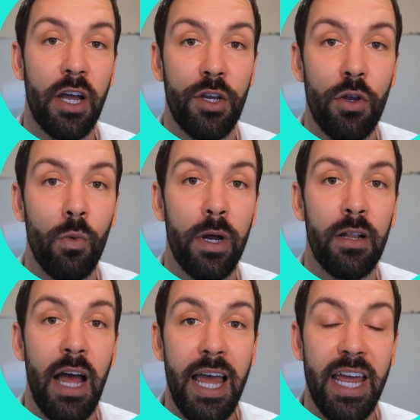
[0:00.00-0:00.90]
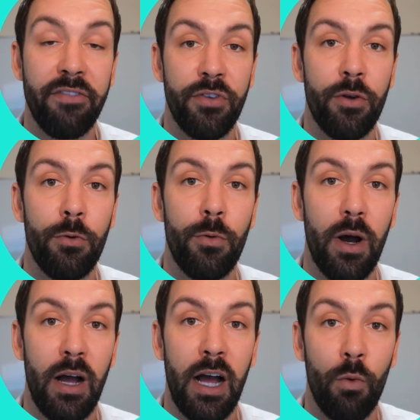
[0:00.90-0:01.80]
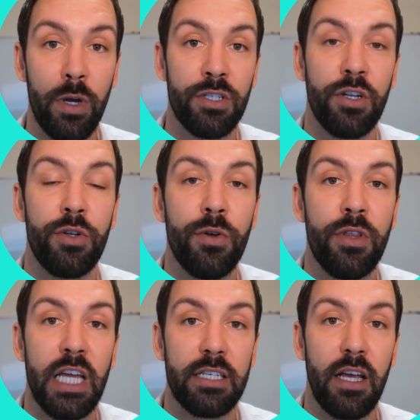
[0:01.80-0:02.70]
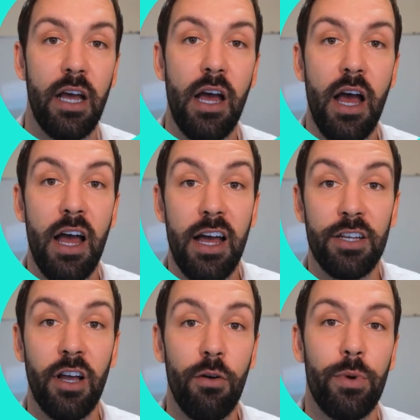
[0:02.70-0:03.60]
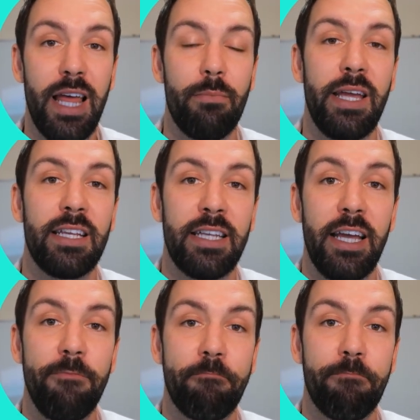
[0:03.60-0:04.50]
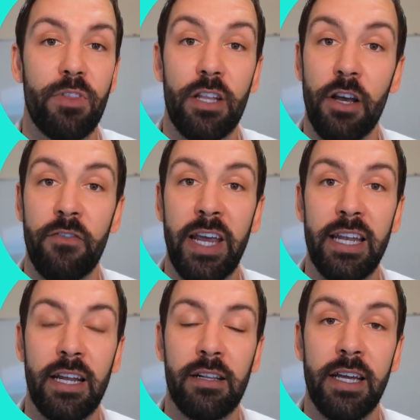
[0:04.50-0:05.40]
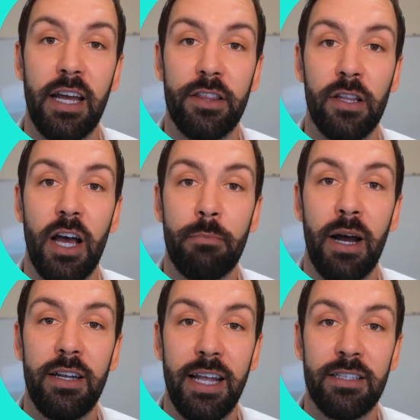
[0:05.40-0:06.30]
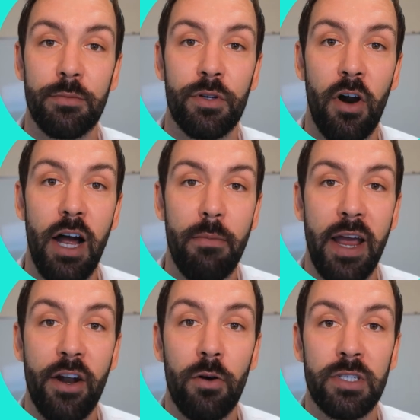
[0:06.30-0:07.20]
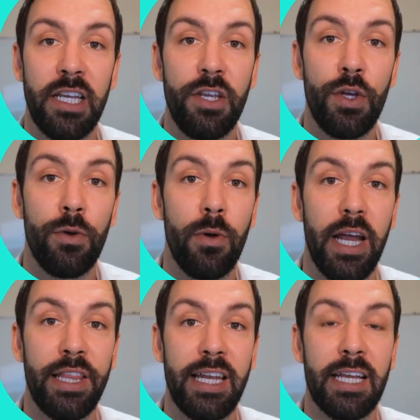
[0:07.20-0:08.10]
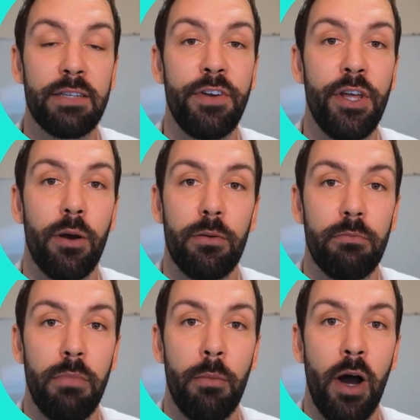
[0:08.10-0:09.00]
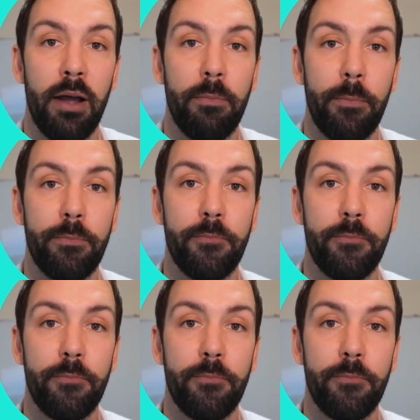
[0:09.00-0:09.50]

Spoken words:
like you will if you wish to do this. So with that being said, don't forget to click the like button and subscribe, and I'll see you in the next video. Bye-bye.